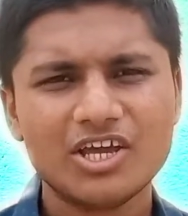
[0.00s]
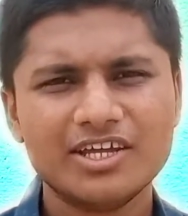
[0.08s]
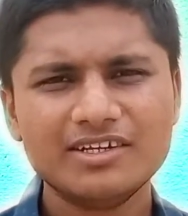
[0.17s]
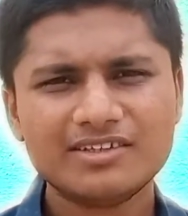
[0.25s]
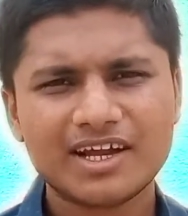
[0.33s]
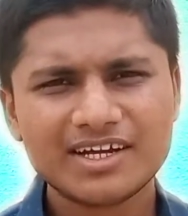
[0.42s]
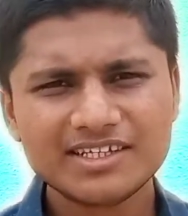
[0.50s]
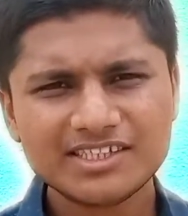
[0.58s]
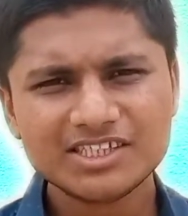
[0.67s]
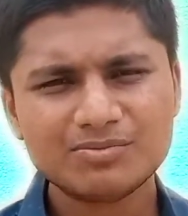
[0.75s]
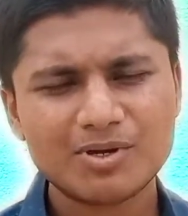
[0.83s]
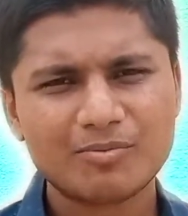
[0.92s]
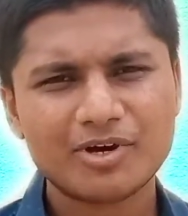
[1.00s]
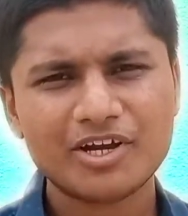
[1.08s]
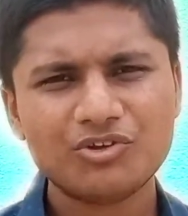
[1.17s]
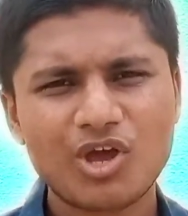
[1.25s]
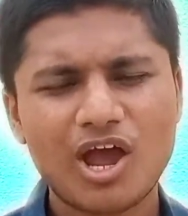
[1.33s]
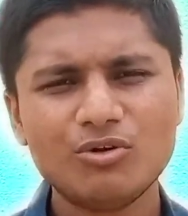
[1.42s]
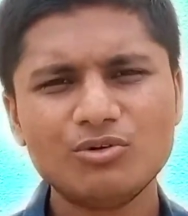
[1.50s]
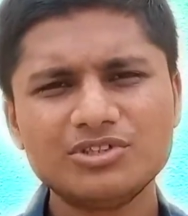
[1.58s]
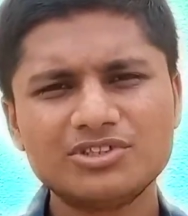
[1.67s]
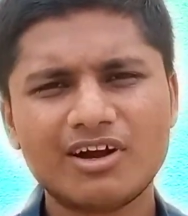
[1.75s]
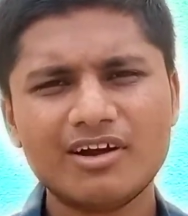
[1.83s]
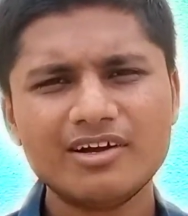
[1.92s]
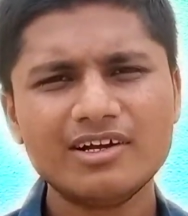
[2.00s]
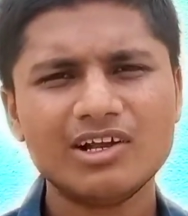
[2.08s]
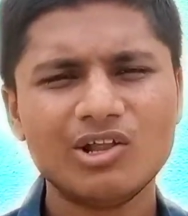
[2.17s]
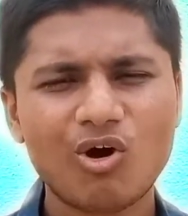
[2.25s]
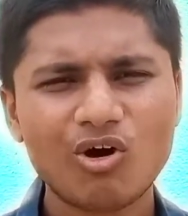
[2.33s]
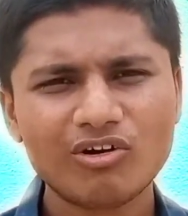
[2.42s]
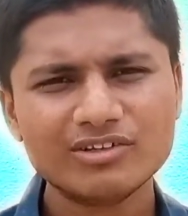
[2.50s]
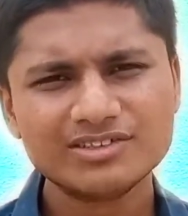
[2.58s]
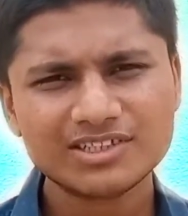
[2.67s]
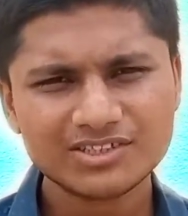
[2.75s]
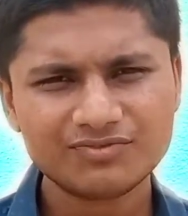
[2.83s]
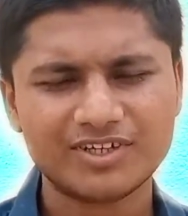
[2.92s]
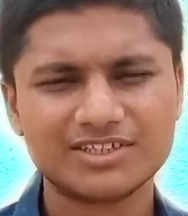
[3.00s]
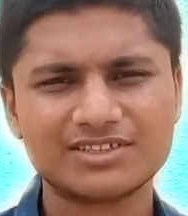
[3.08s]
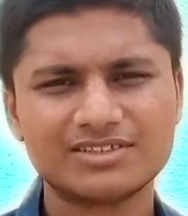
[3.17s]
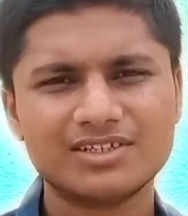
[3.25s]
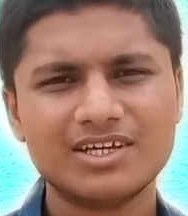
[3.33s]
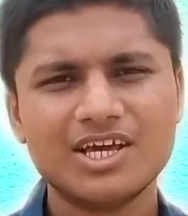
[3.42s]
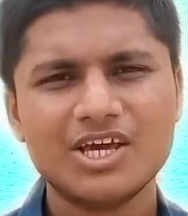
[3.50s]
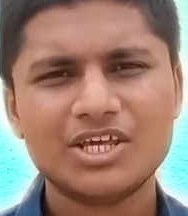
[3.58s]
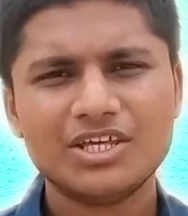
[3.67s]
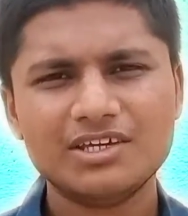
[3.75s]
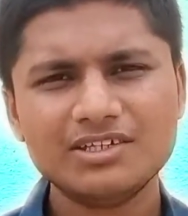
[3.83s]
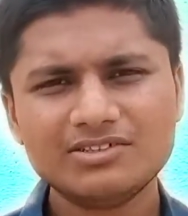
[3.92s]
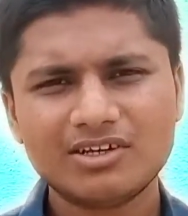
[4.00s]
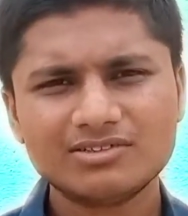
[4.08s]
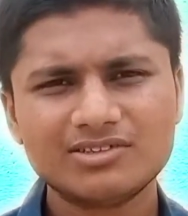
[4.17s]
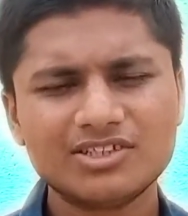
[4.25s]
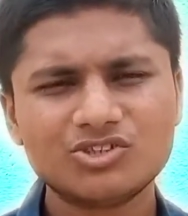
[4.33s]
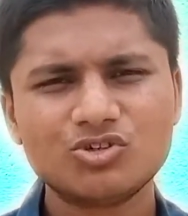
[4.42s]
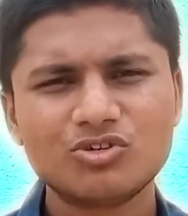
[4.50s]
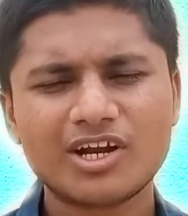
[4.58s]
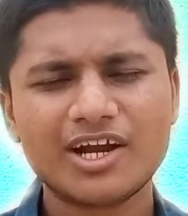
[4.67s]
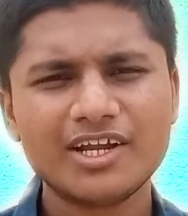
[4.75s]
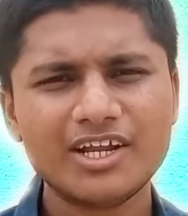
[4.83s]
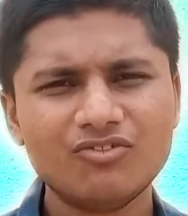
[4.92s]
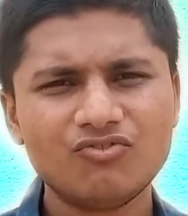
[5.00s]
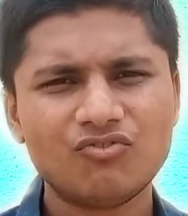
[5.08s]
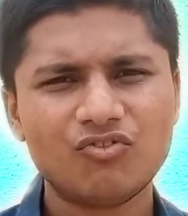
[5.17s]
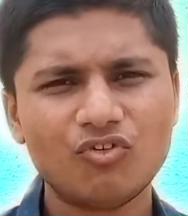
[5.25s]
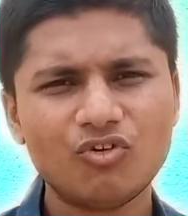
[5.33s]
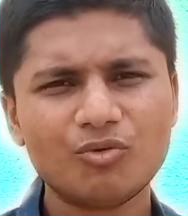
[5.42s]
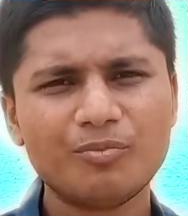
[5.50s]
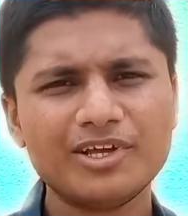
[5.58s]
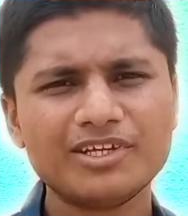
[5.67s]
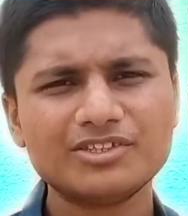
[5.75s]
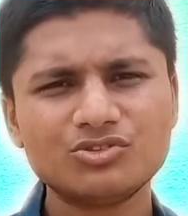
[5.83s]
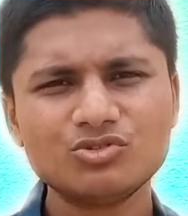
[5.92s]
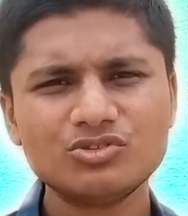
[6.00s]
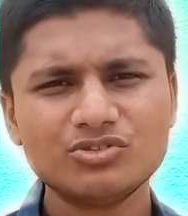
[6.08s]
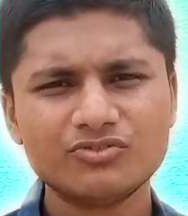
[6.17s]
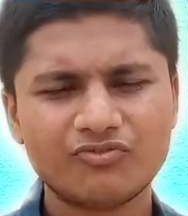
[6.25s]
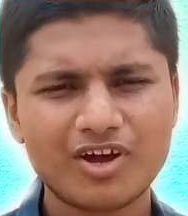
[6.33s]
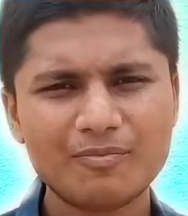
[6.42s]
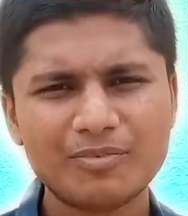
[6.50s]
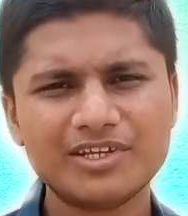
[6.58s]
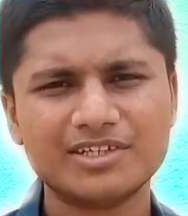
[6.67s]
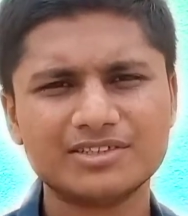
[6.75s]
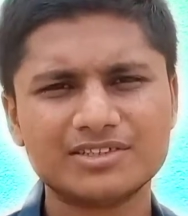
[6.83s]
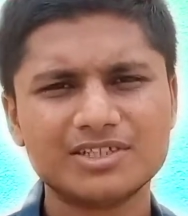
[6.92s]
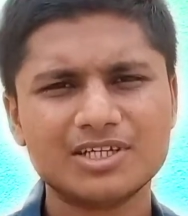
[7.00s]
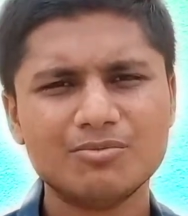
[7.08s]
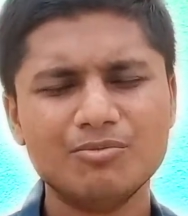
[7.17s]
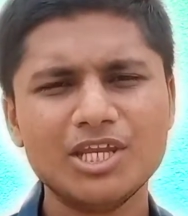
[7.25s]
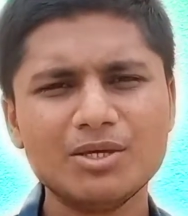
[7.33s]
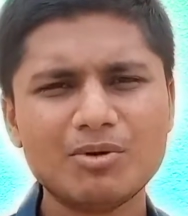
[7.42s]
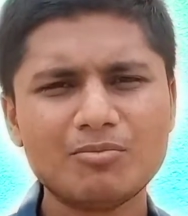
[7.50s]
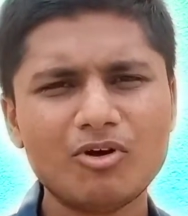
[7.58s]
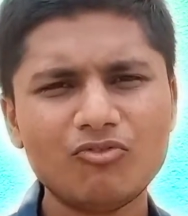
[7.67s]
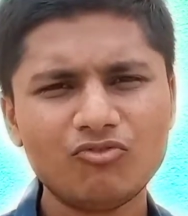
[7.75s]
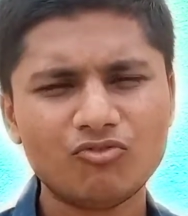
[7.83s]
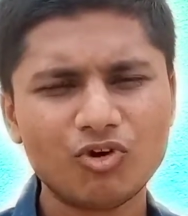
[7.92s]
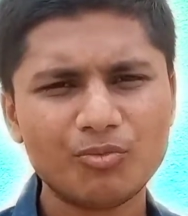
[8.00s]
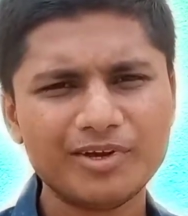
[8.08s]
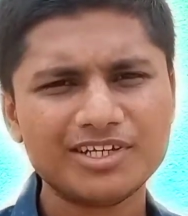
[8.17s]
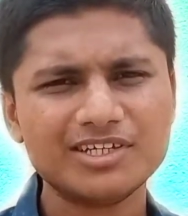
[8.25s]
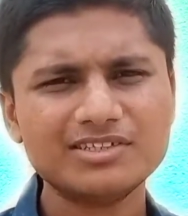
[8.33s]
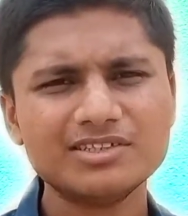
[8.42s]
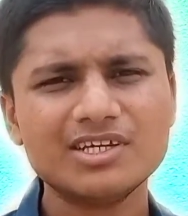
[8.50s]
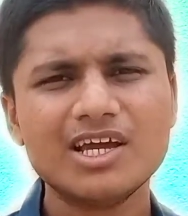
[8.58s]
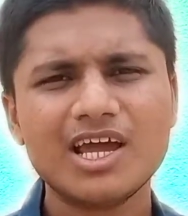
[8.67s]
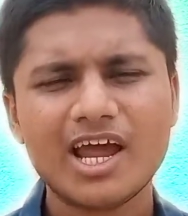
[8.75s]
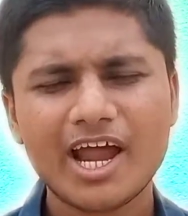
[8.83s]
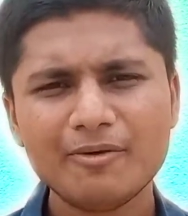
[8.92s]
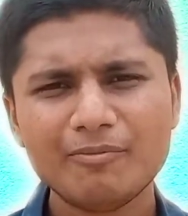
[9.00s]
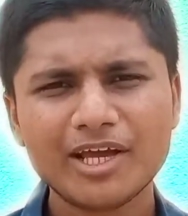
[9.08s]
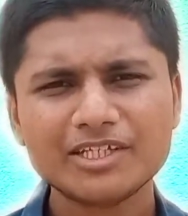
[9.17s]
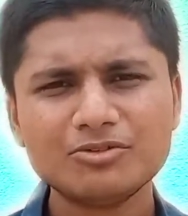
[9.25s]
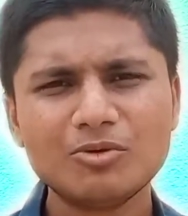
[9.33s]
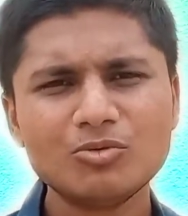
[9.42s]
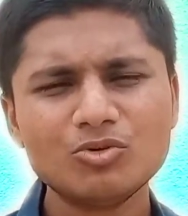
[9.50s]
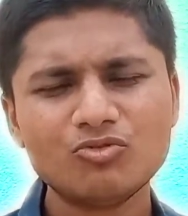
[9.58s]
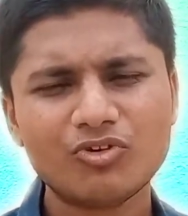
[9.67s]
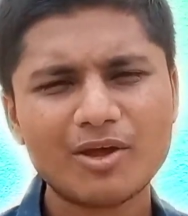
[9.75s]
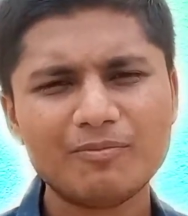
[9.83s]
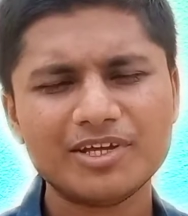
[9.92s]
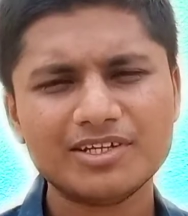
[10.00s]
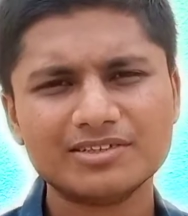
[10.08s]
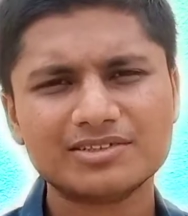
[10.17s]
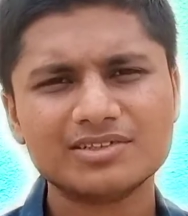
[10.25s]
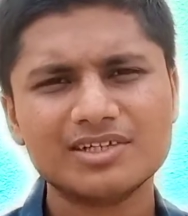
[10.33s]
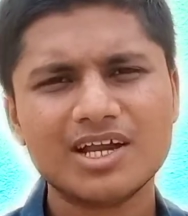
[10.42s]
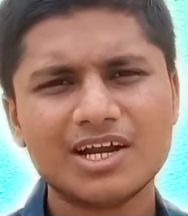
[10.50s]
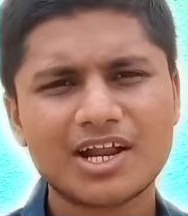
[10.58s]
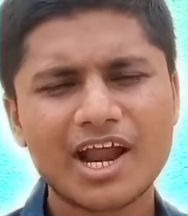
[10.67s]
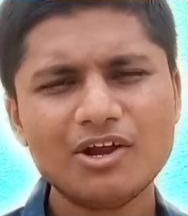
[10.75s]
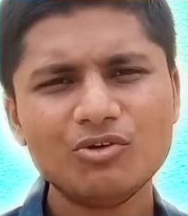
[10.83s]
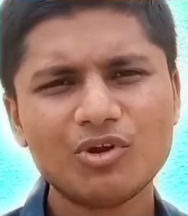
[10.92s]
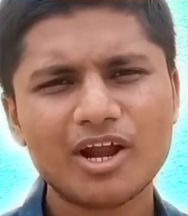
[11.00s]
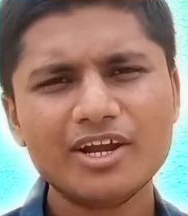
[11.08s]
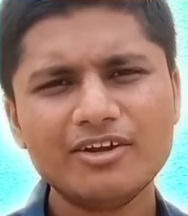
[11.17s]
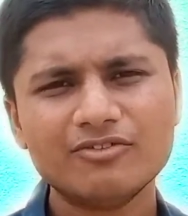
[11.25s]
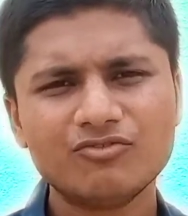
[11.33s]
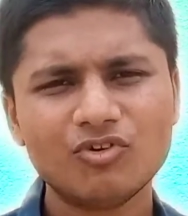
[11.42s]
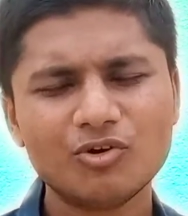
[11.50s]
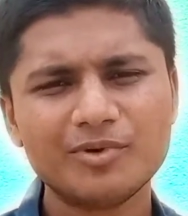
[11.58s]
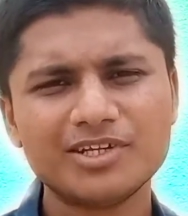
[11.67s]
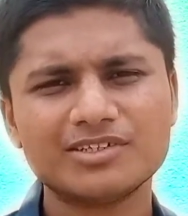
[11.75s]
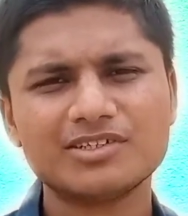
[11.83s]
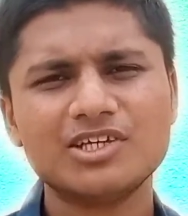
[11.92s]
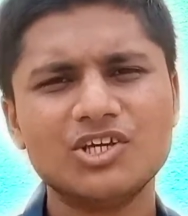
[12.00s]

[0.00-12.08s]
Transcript: In 36 paper you have to start long answers first. Each answer should contain 4 pages to 5 pages. Minimum of 4 pages and maximum to 5 pages. Try to write 4 pages.